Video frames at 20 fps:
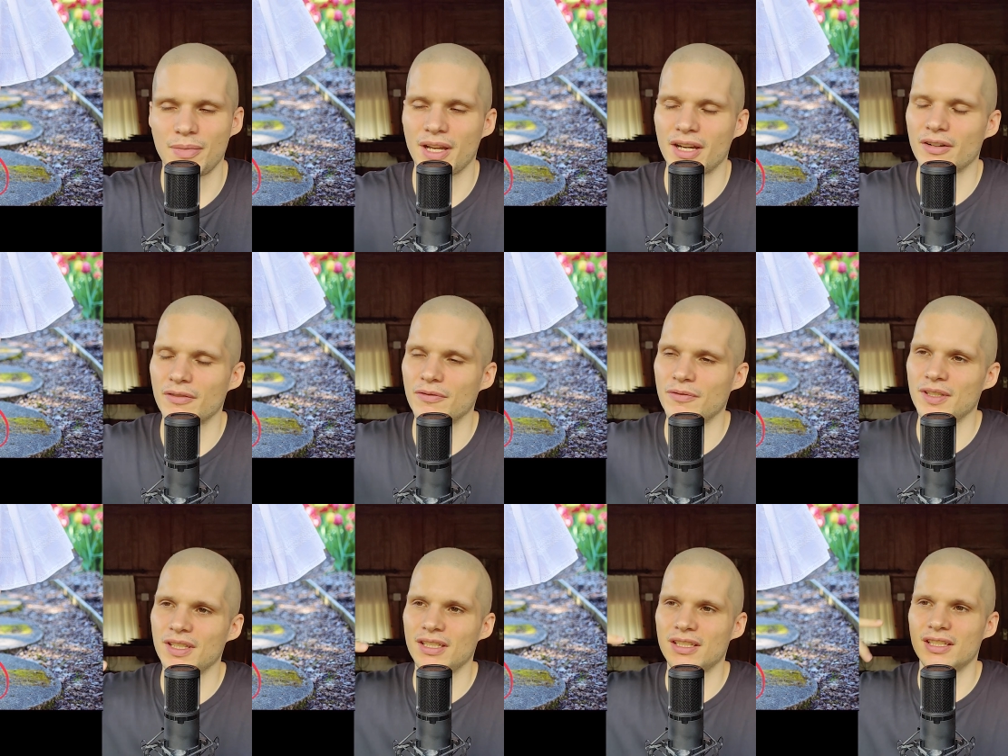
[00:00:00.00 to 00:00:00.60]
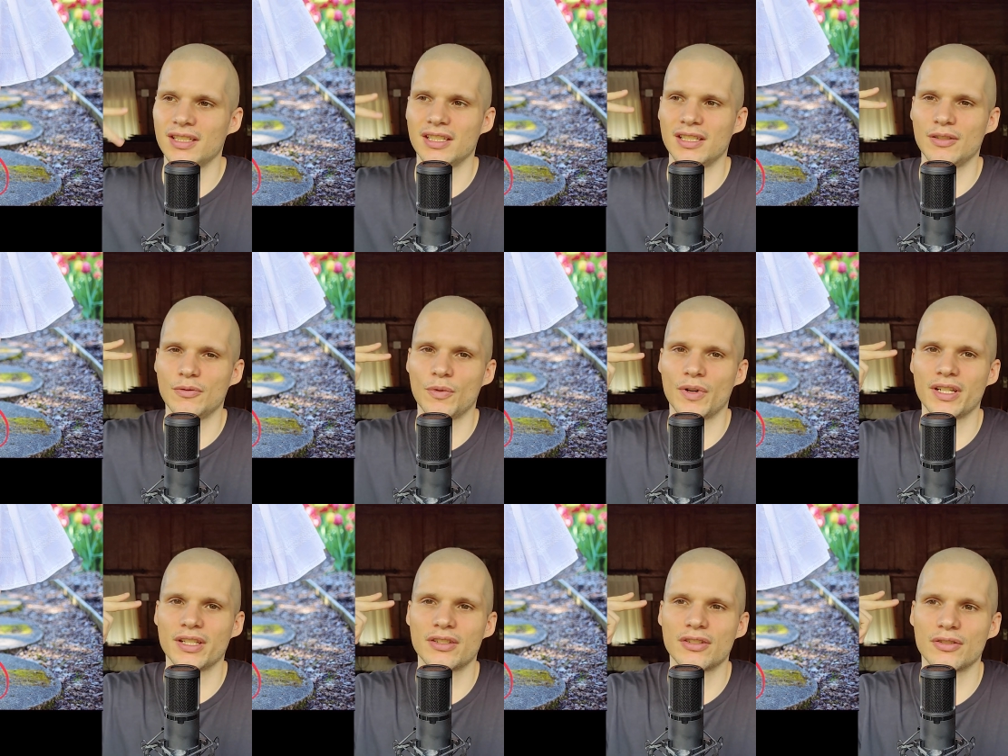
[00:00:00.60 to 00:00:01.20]
bare feet. He
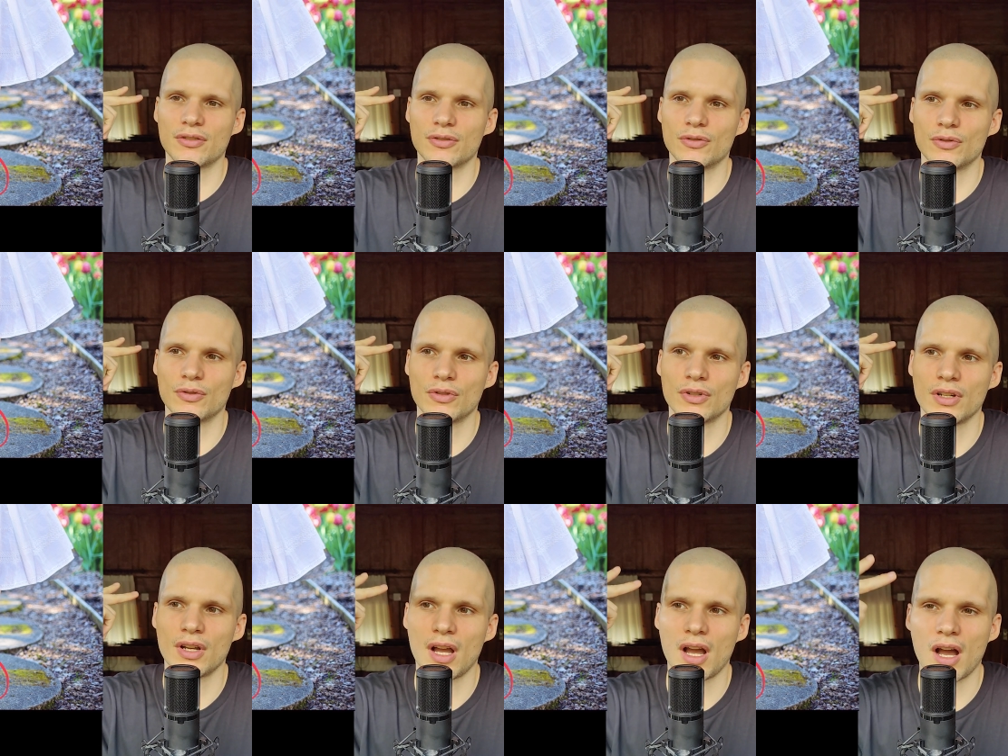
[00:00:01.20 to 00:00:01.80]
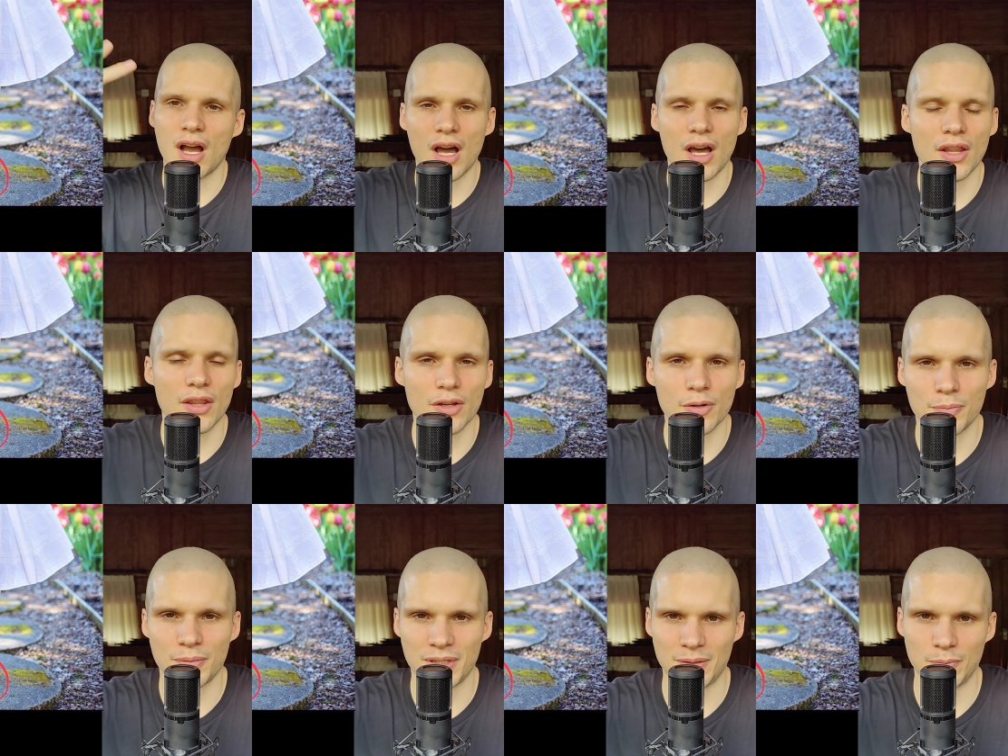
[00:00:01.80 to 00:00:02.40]
went to
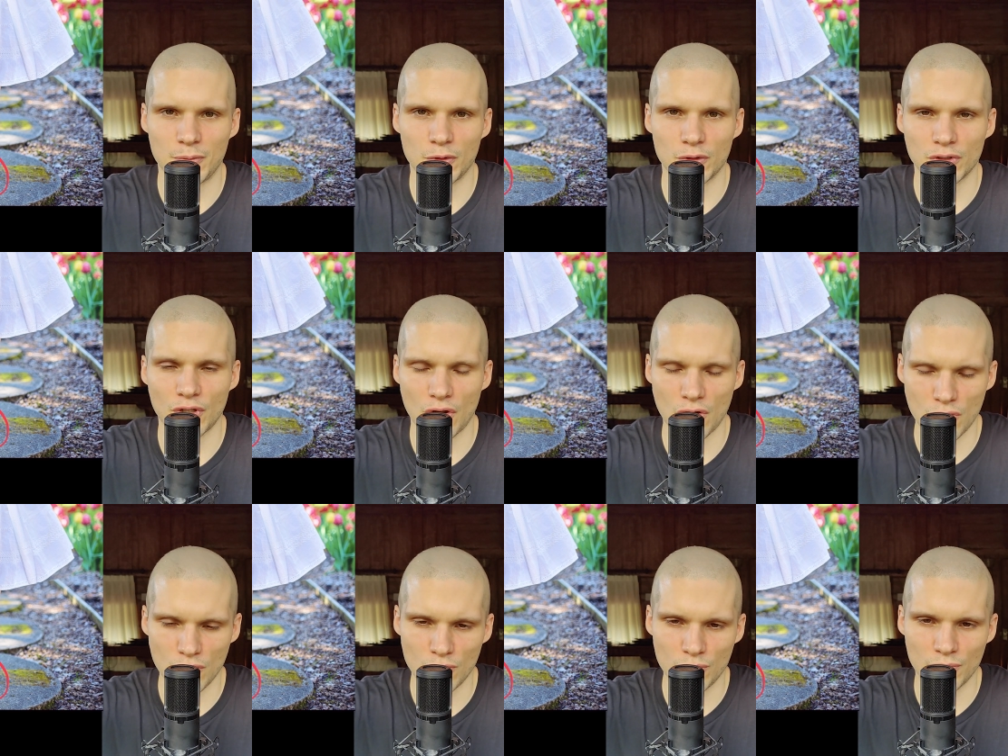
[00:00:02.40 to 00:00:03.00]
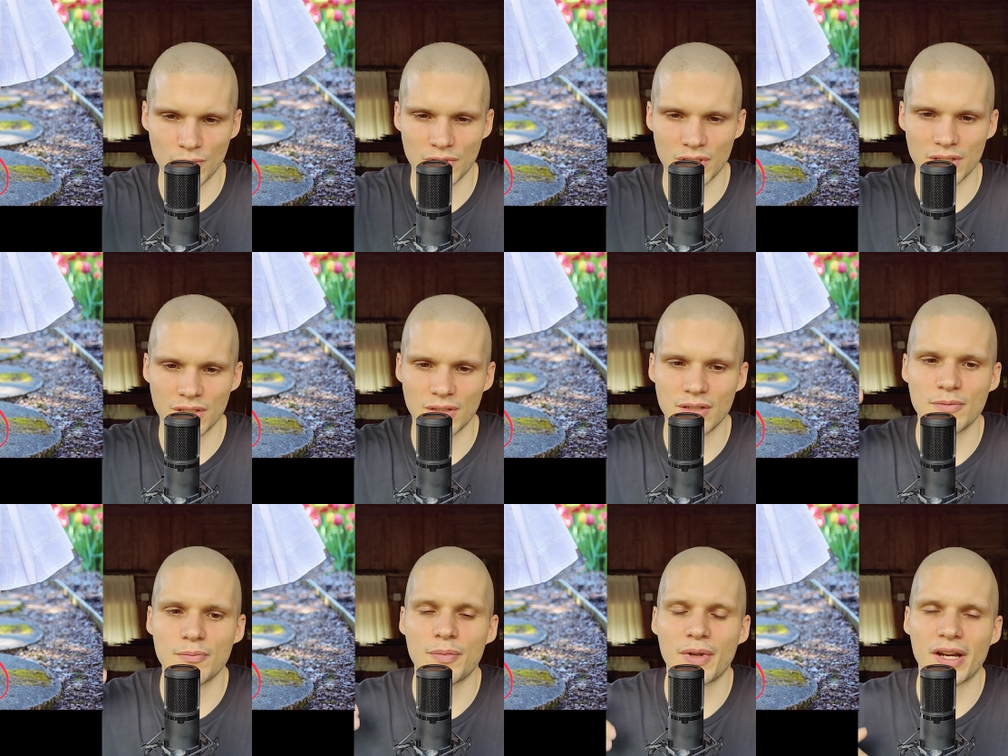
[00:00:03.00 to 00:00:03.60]
other people's homes
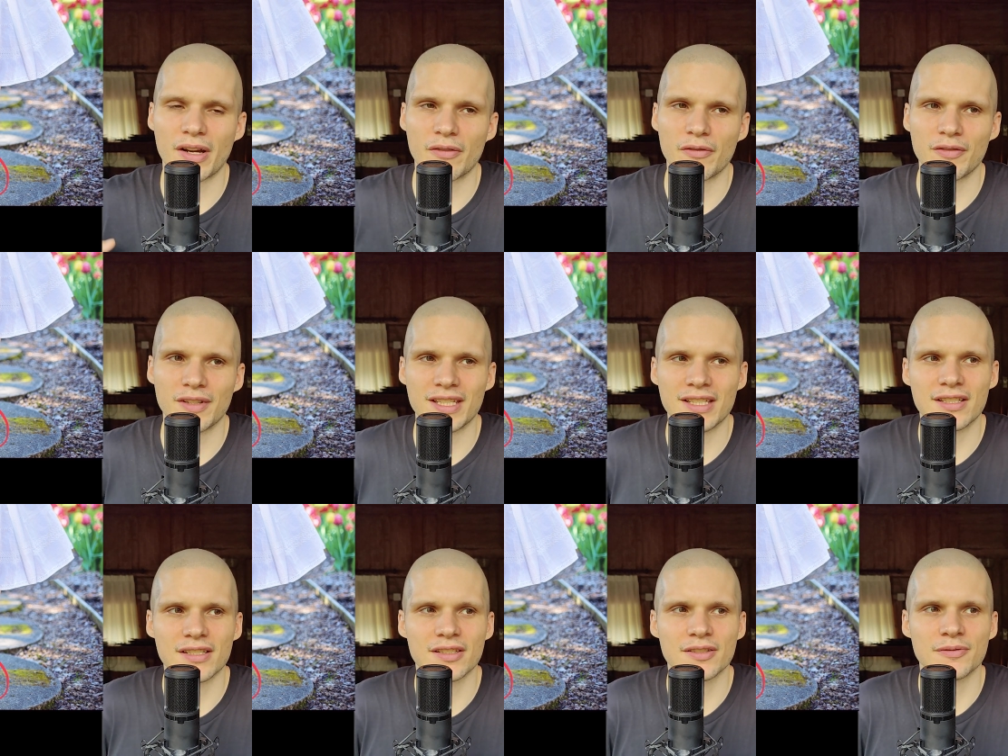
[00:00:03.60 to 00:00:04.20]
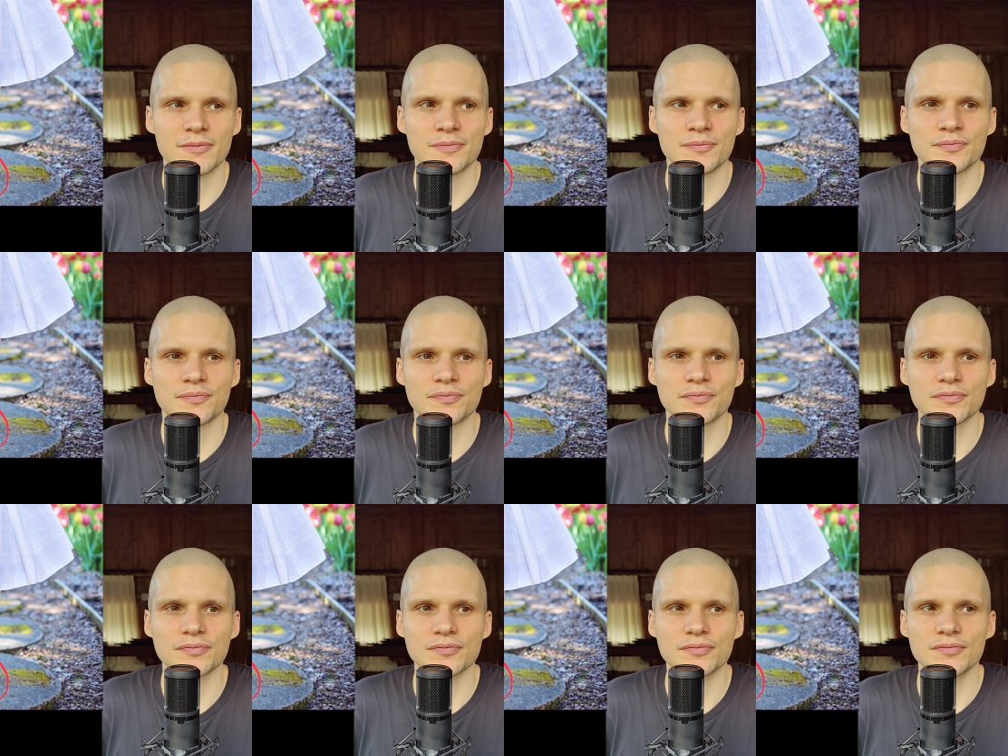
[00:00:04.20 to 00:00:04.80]
in bare feet.
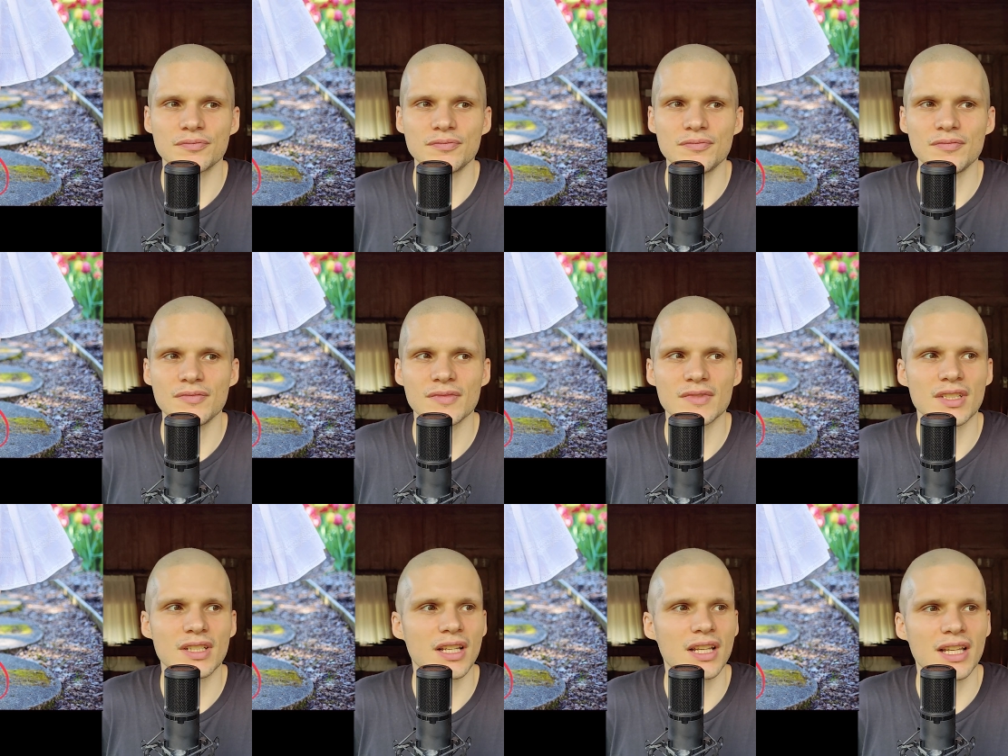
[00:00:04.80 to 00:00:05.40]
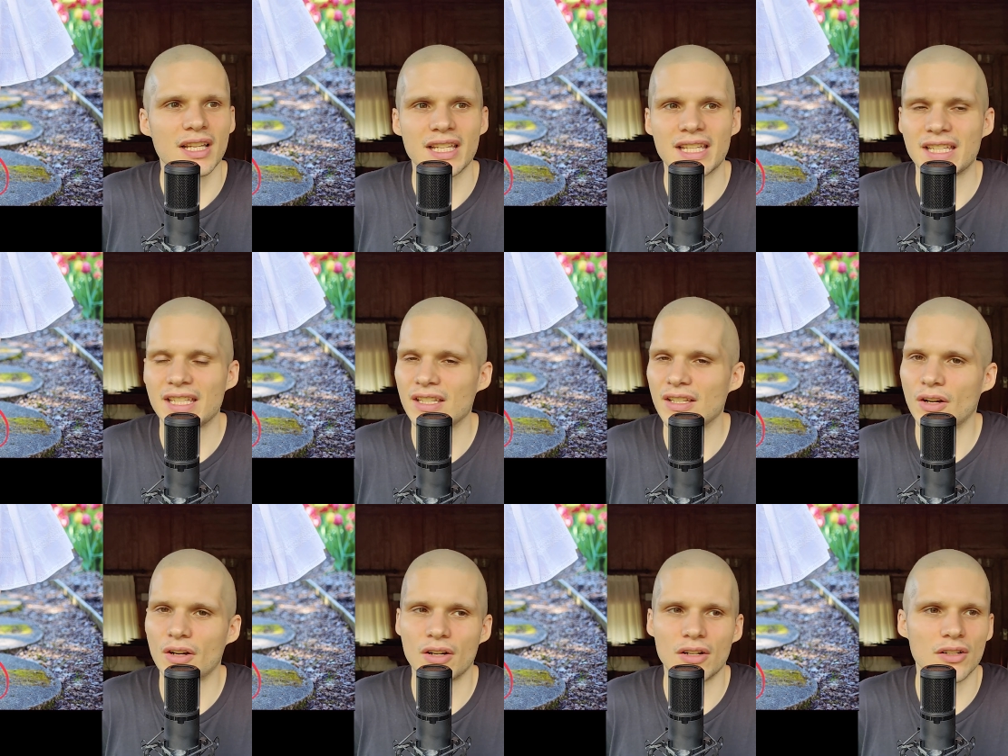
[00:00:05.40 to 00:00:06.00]

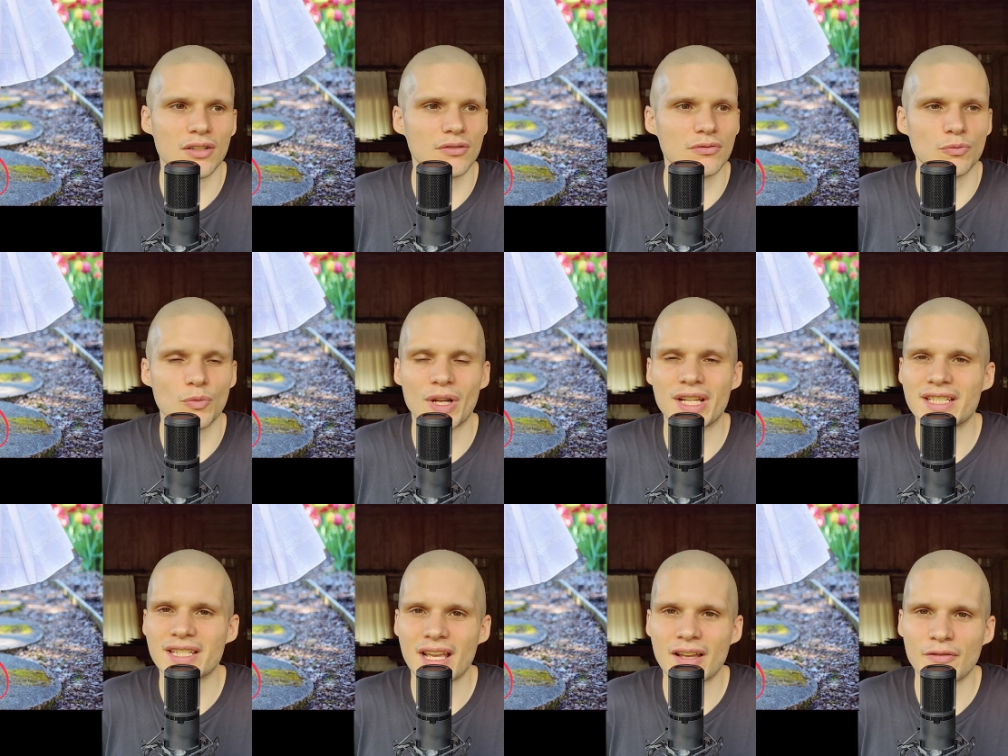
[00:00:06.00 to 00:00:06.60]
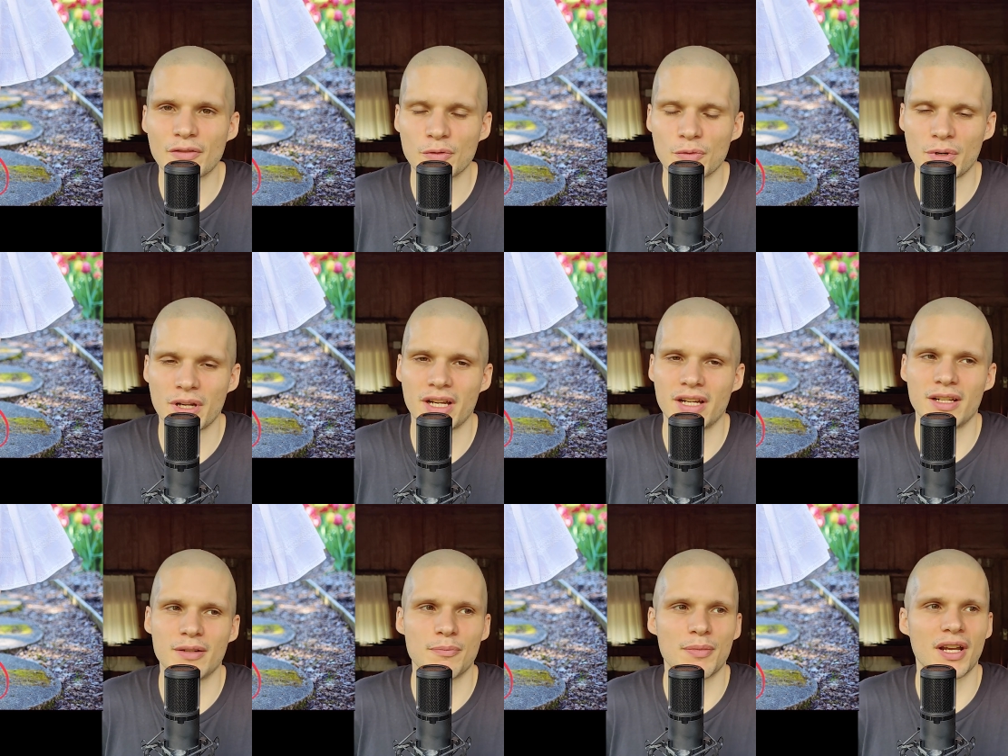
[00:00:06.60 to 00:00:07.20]
He went
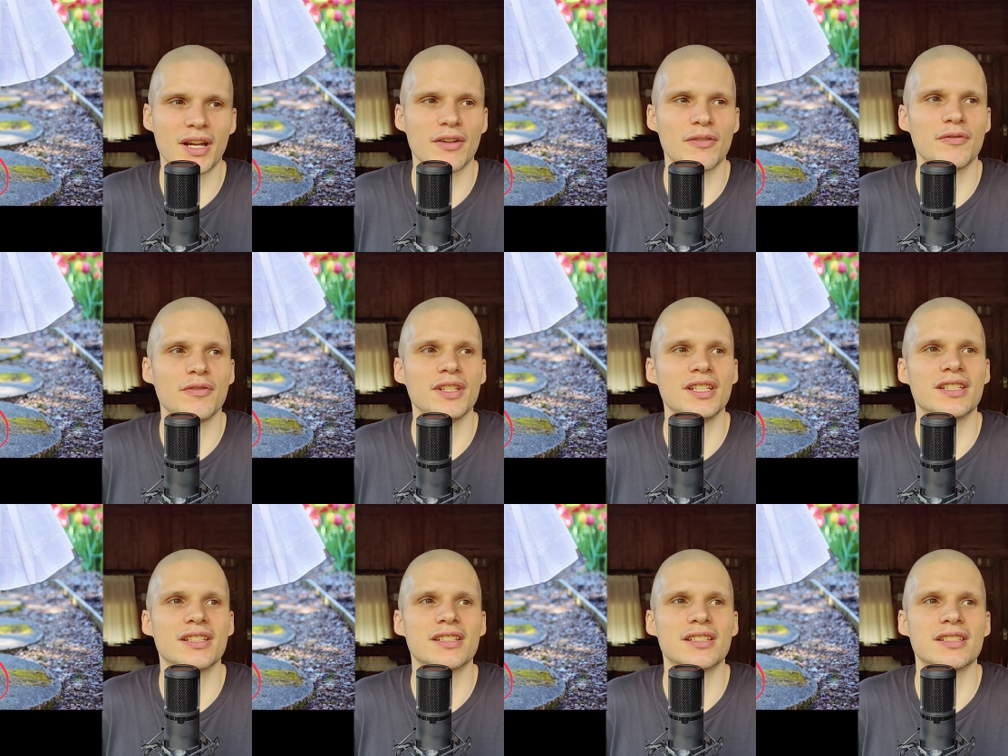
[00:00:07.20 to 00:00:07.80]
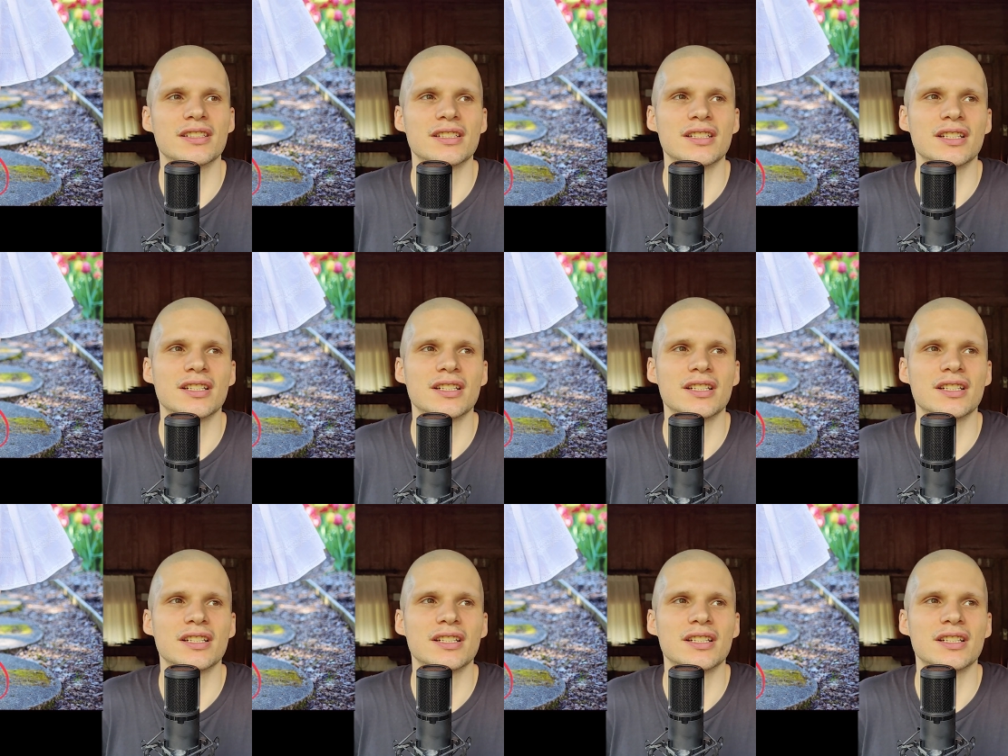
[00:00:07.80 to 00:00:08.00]
everywhere in bare feet